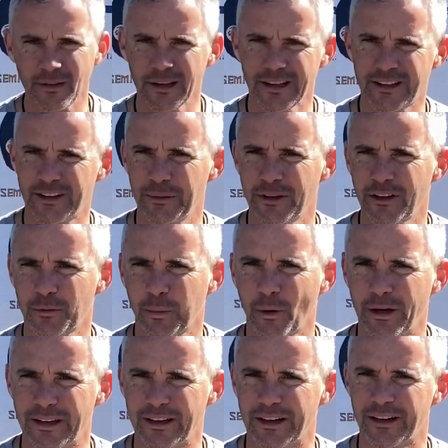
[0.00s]
get to this
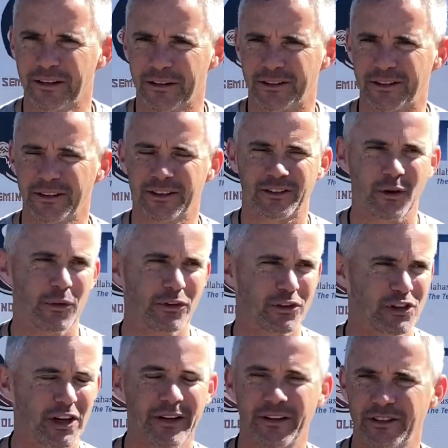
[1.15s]
point of the year, it's always a
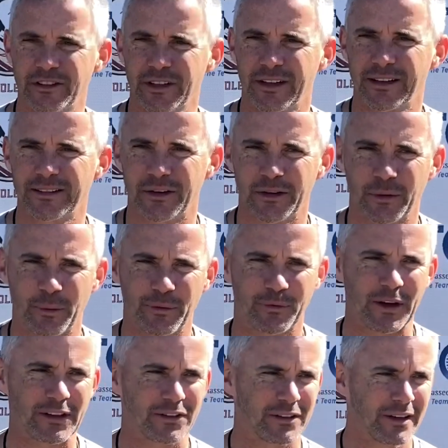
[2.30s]
challenge, and we've
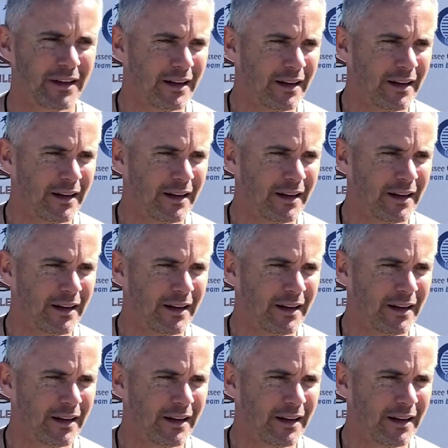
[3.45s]
faced